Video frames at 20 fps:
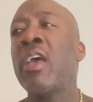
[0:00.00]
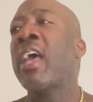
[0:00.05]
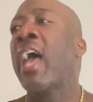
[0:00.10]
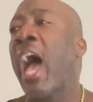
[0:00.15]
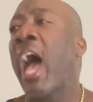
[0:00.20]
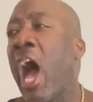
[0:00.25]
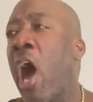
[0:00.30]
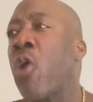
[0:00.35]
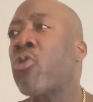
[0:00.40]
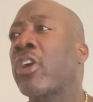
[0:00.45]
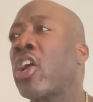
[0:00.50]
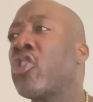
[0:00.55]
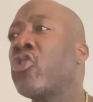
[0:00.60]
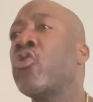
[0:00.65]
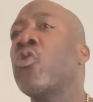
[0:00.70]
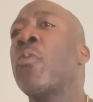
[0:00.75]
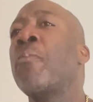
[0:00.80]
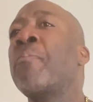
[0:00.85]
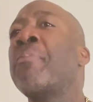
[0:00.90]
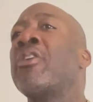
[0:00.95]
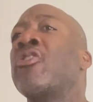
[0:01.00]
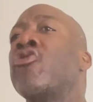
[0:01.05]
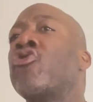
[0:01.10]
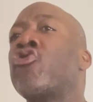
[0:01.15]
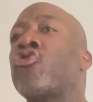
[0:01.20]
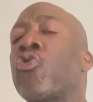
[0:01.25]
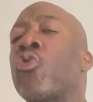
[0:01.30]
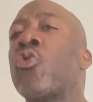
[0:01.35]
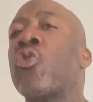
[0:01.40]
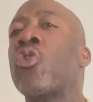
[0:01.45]
How can you be
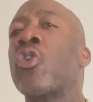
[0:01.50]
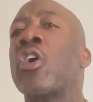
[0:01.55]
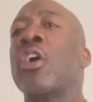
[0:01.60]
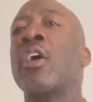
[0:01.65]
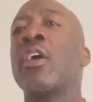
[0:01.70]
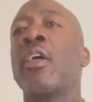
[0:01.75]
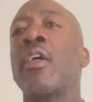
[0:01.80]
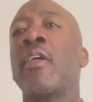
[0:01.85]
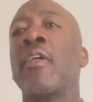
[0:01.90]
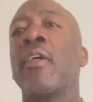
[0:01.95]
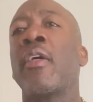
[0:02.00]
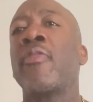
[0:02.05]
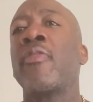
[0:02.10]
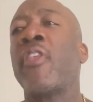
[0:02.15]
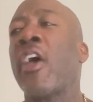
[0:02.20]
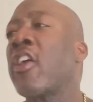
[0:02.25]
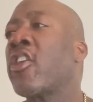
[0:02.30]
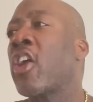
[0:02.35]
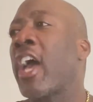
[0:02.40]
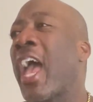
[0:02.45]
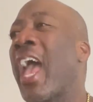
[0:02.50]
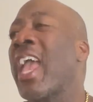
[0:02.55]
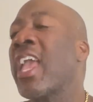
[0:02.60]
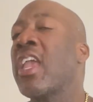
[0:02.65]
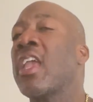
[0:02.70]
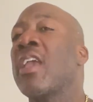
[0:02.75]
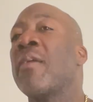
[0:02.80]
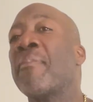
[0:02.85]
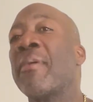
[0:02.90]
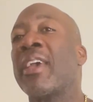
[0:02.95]
sure that your
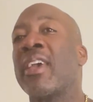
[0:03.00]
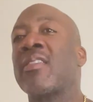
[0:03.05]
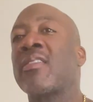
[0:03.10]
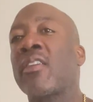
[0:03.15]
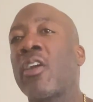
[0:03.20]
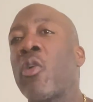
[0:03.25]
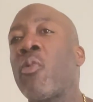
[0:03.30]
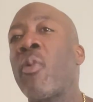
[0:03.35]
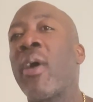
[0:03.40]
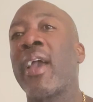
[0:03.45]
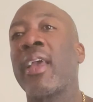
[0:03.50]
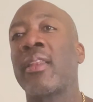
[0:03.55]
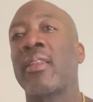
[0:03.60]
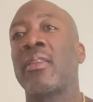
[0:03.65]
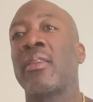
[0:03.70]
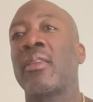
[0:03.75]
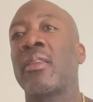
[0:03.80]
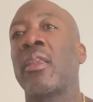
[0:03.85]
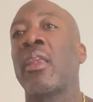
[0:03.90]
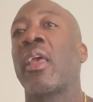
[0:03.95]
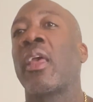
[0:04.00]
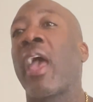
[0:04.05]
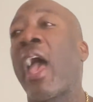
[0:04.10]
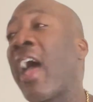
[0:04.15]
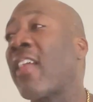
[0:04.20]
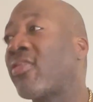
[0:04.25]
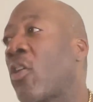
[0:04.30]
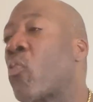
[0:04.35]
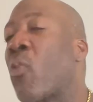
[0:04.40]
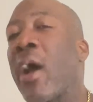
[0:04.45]
aim is correct
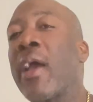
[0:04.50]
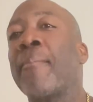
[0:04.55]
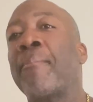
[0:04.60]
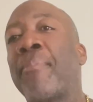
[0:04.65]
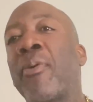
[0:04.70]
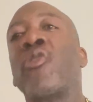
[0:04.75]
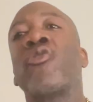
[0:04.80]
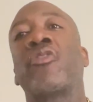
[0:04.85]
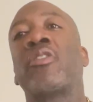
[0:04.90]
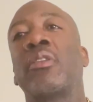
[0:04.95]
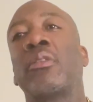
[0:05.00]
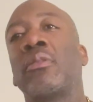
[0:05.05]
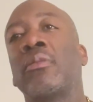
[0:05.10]
at the right person?